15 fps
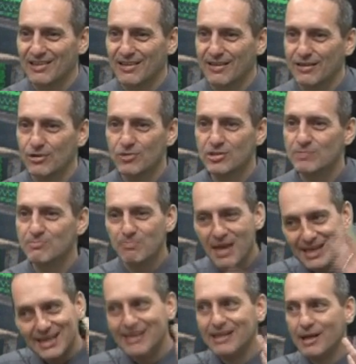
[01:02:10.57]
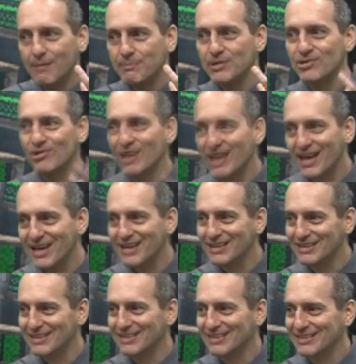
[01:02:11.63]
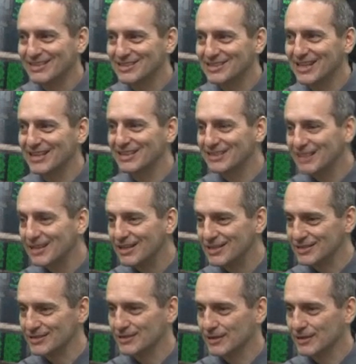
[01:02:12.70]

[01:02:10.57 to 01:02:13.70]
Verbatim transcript: You're just making it up in your head to say it does.